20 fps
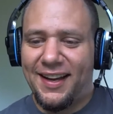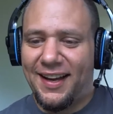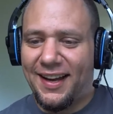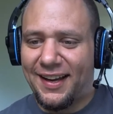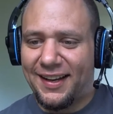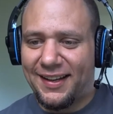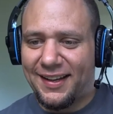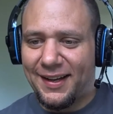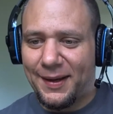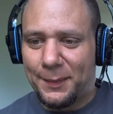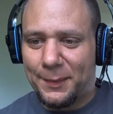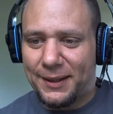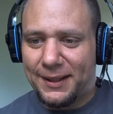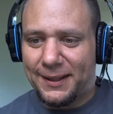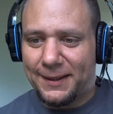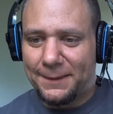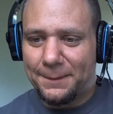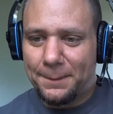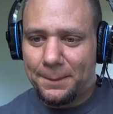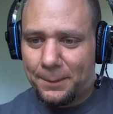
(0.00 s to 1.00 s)
Heck yeah,
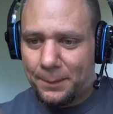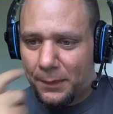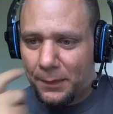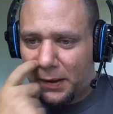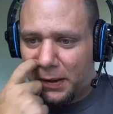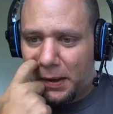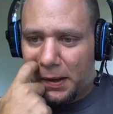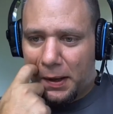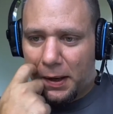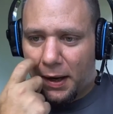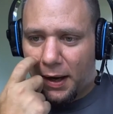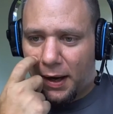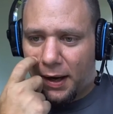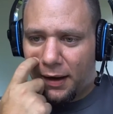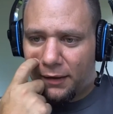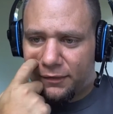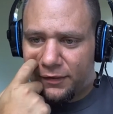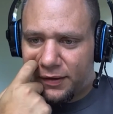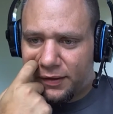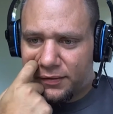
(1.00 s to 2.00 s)
man.
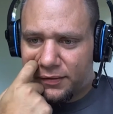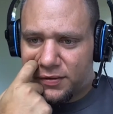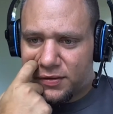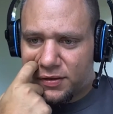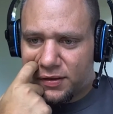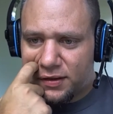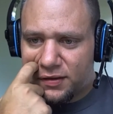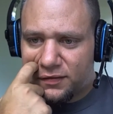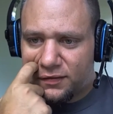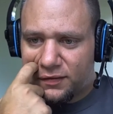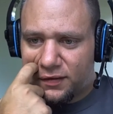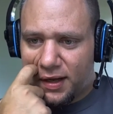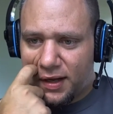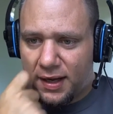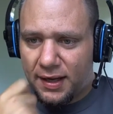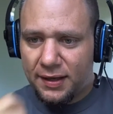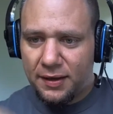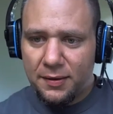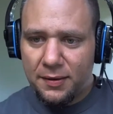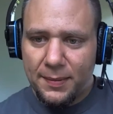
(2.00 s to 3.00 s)
Uh, if you don't trust
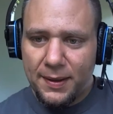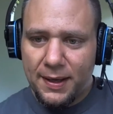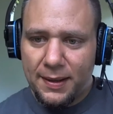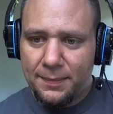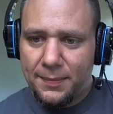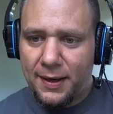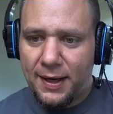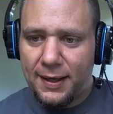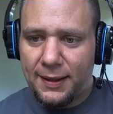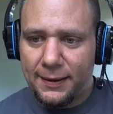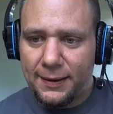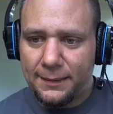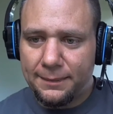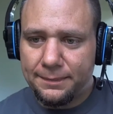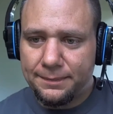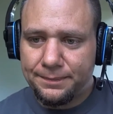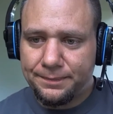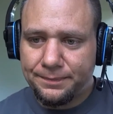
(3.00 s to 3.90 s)
flying, you're a bad pilot.